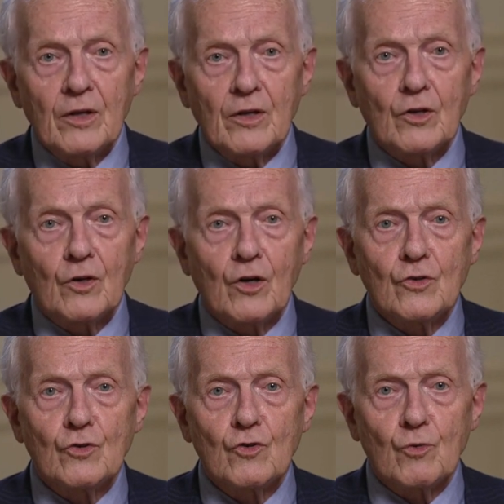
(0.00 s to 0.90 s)
It
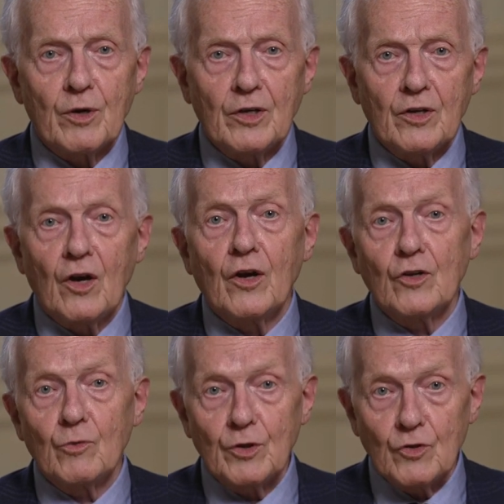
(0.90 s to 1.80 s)
concentrated on
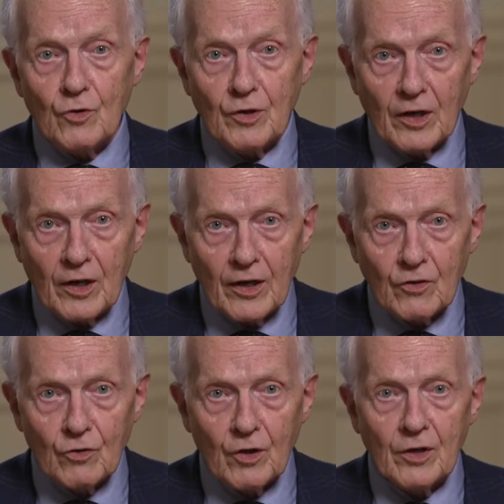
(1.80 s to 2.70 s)
the returning
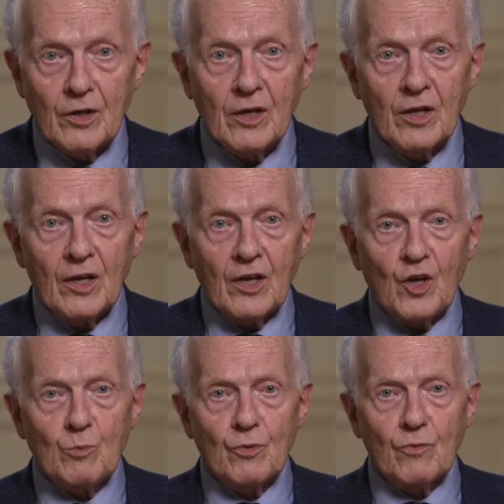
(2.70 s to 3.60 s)
electron
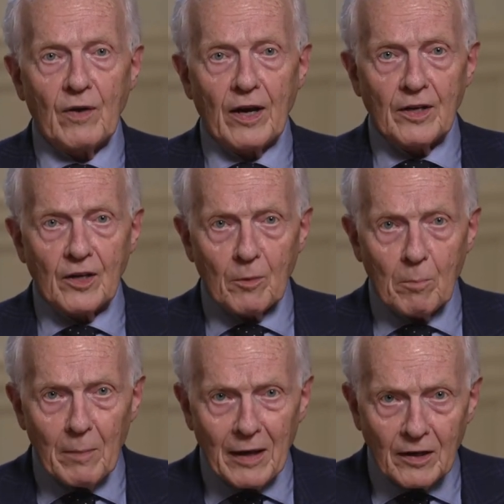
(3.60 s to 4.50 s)
and provided a
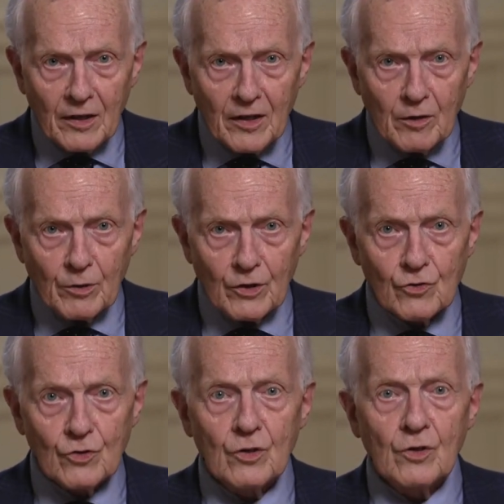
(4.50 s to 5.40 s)
mental
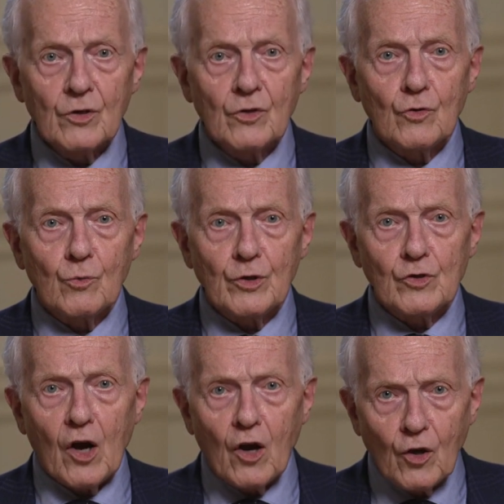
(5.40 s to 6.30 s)
image to
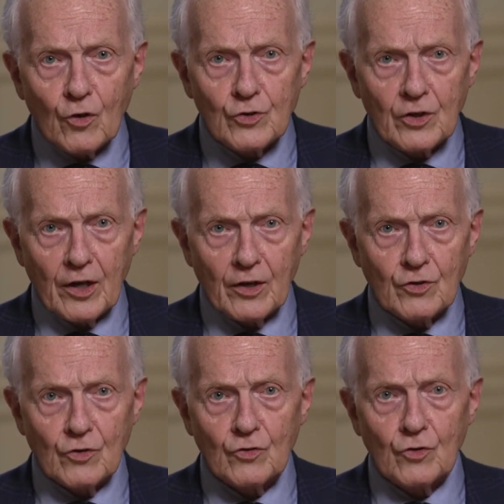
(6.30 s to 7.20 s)
which all
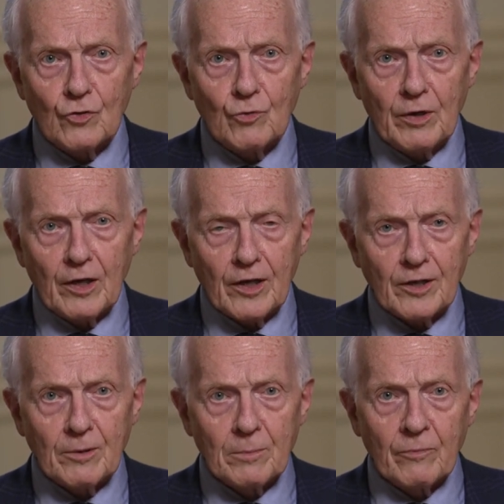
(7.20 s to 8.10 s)
scientists could
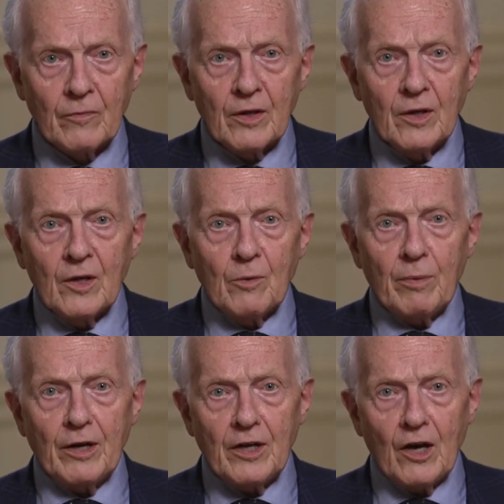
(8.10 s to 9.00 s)
relate.
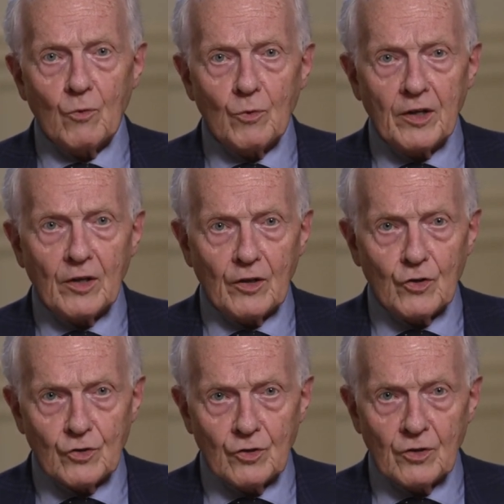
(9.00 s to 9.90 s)
By now,
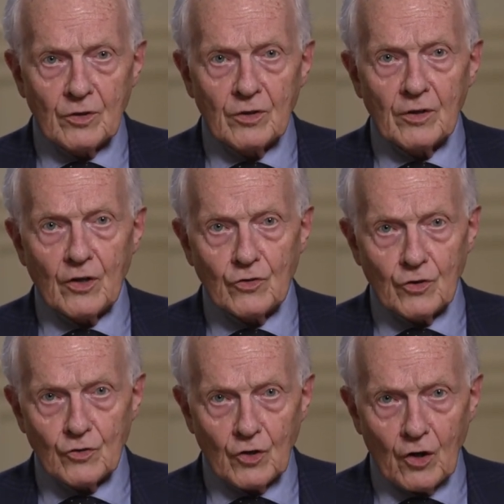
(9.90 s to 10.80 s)
recollision, as
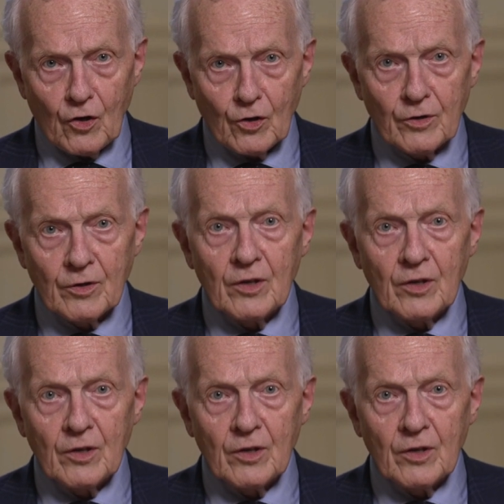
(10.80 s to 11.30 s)
it is called,